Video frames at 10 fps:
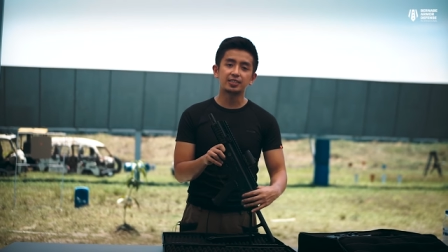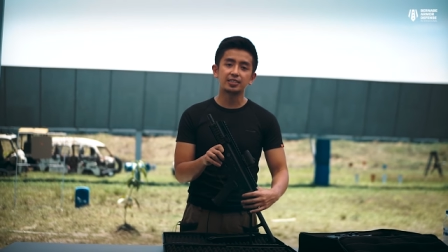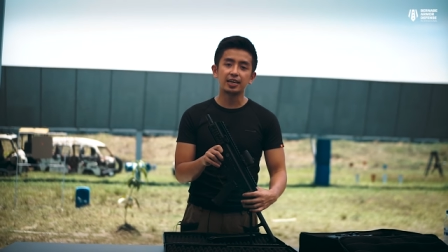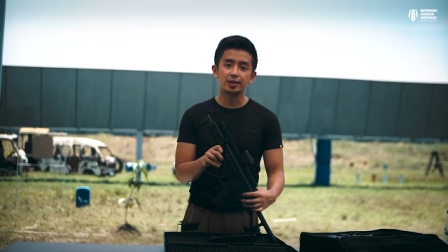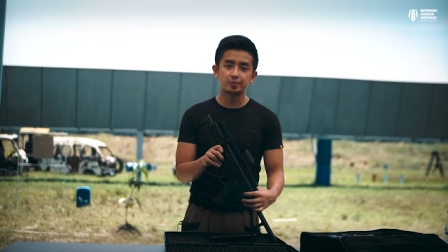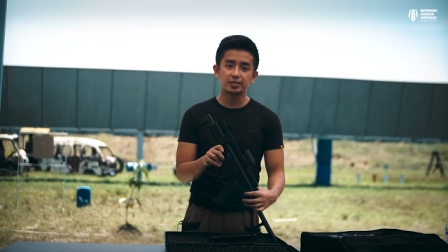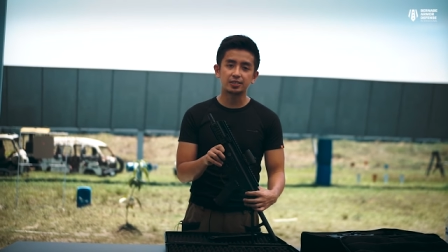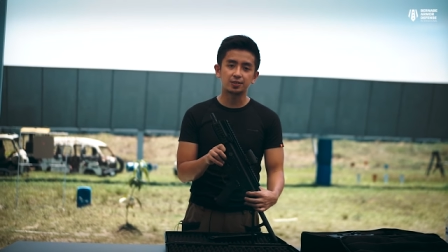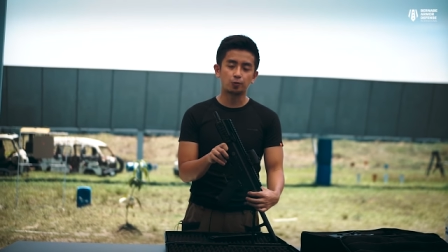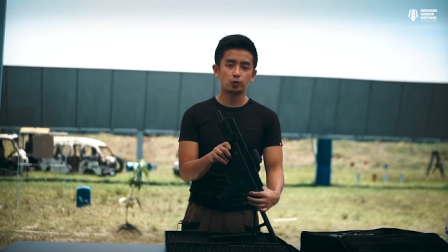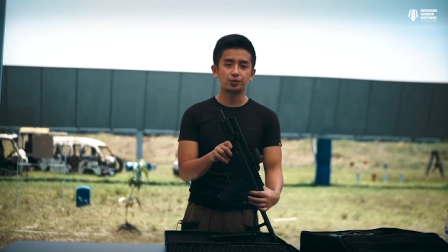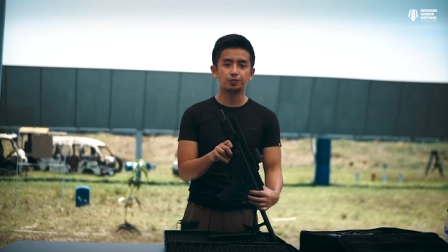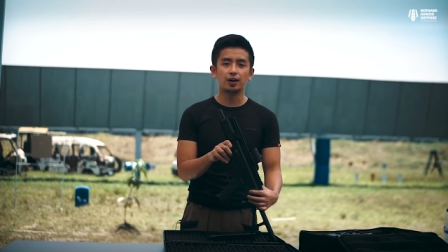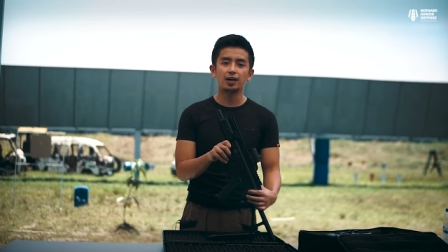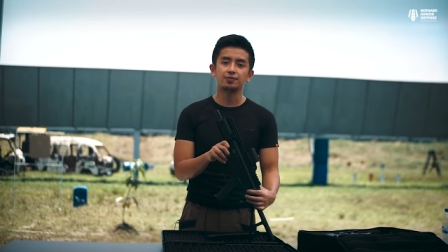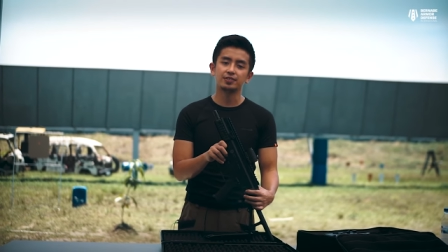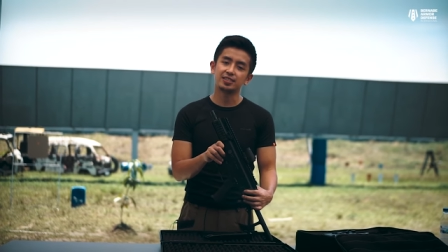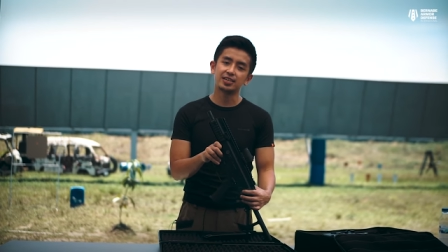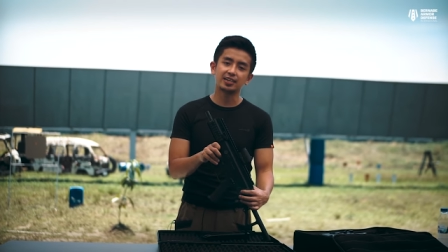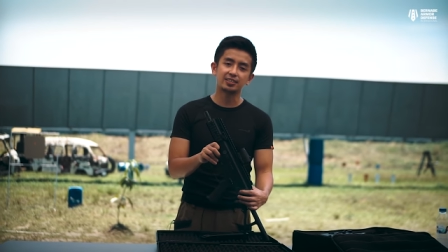and T A P C forty-five
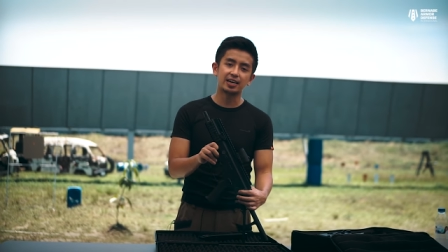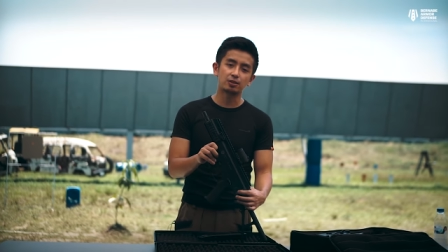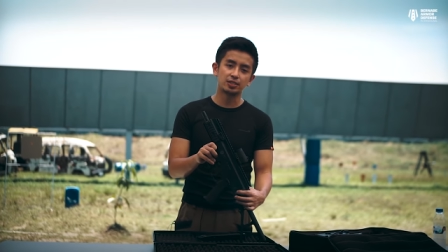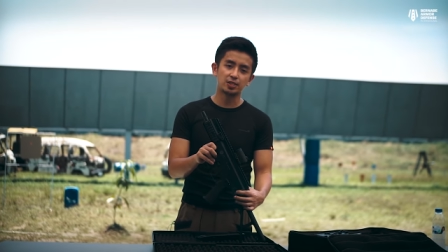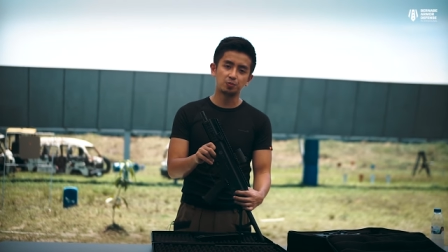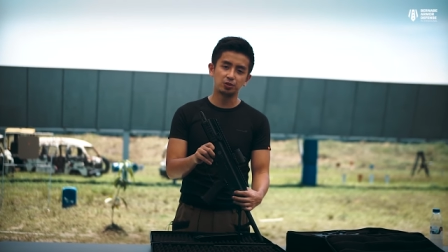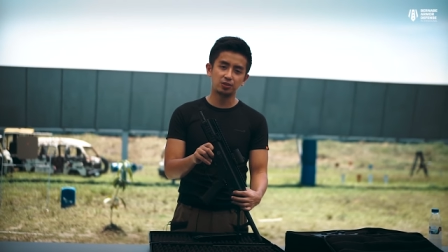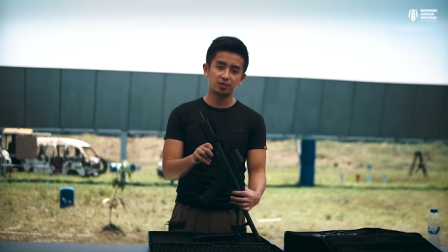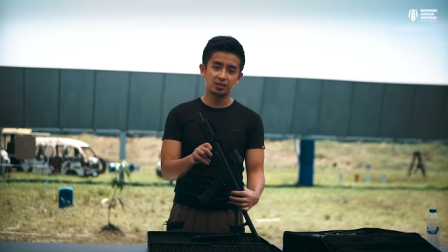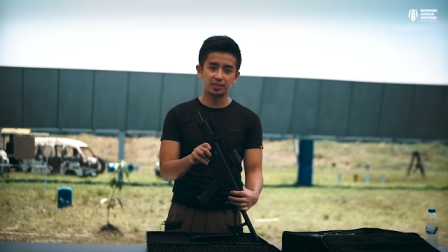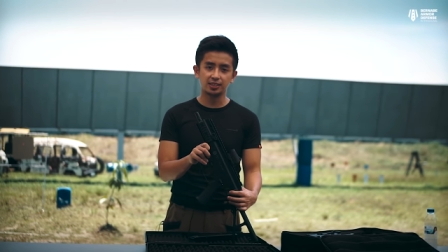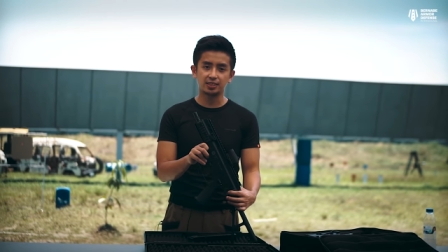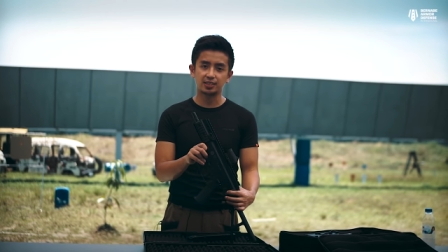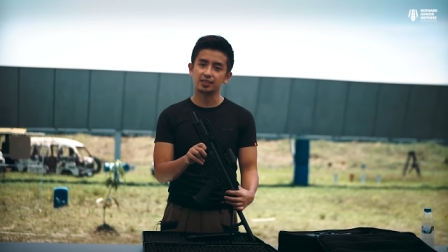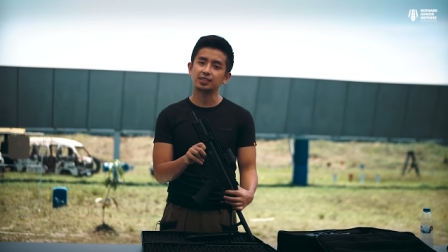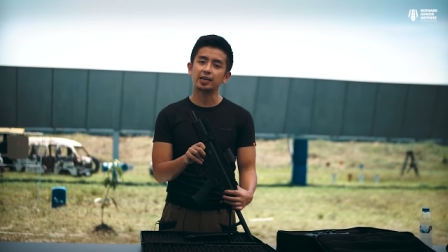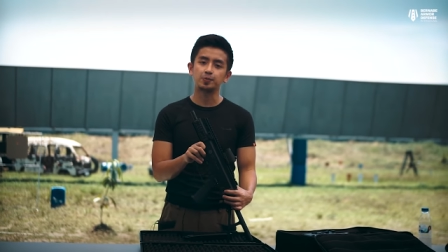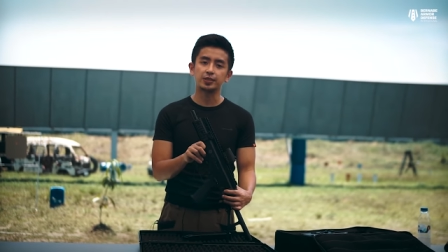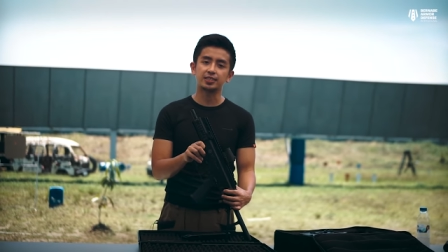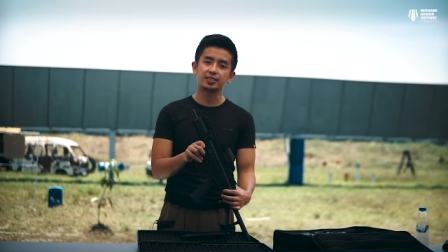is taken down similarly to the A
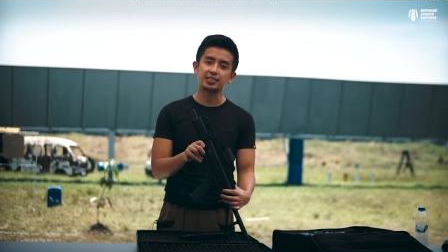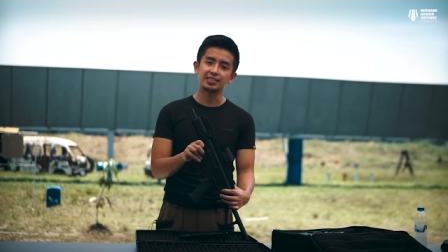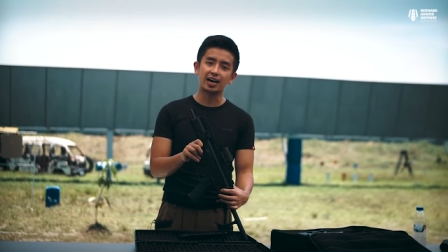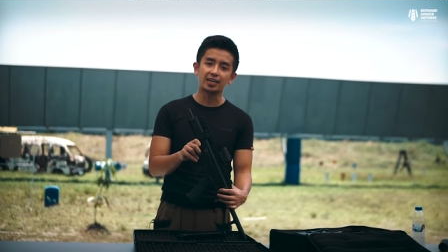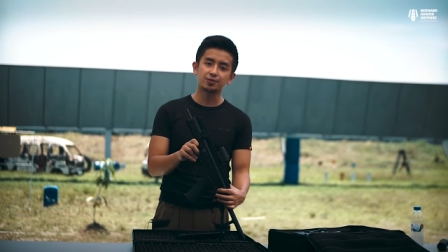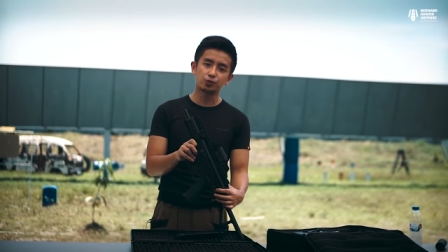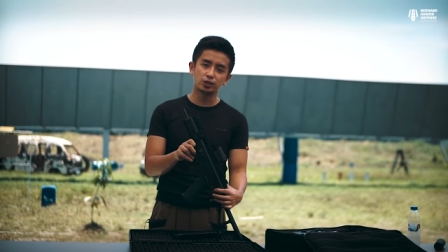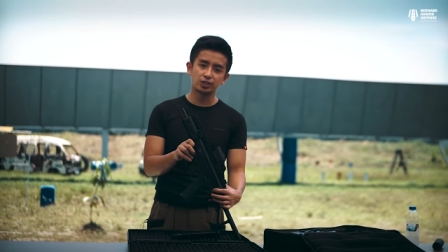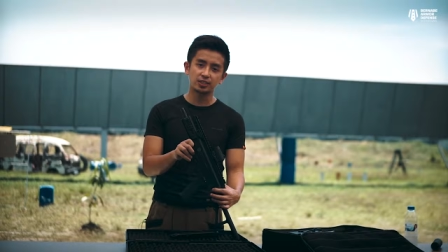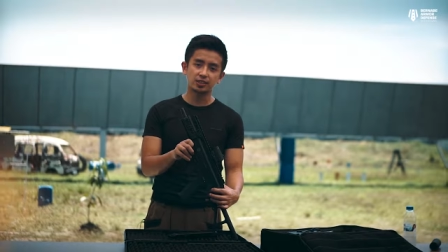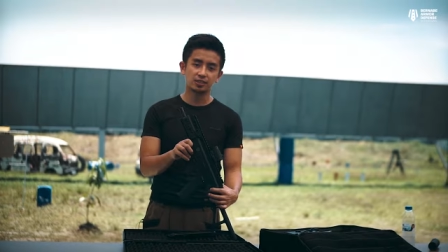P C nine version.